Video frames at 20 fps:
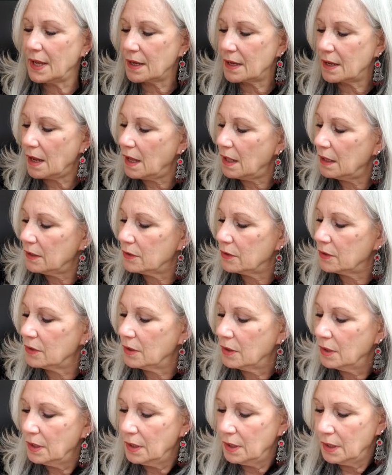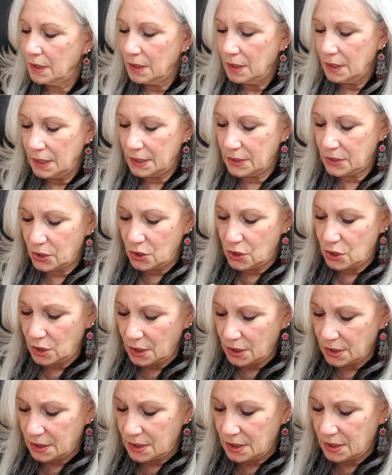color. It's
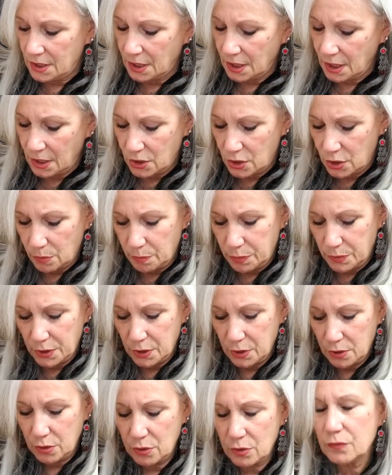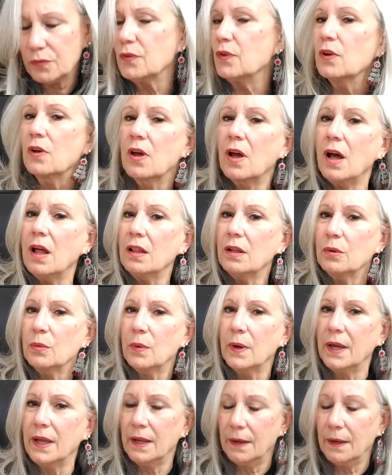just such a beautiful colorway.